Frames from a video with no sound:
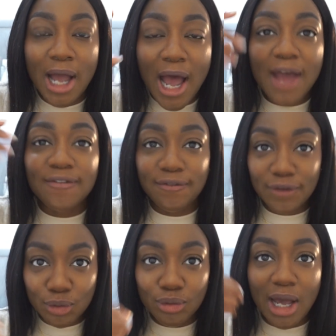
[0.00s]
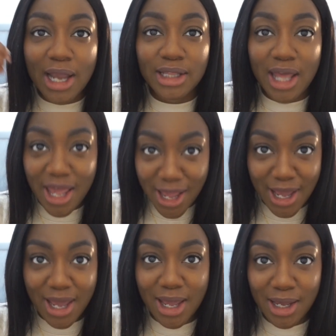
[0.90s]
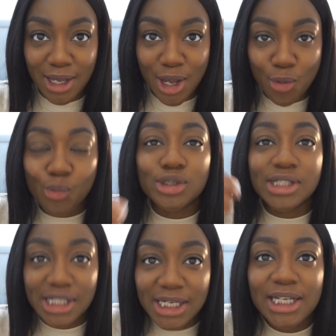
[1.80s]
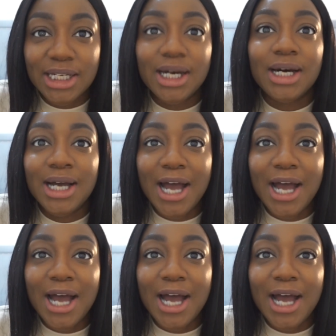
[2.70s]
I feel like the air was cleaner.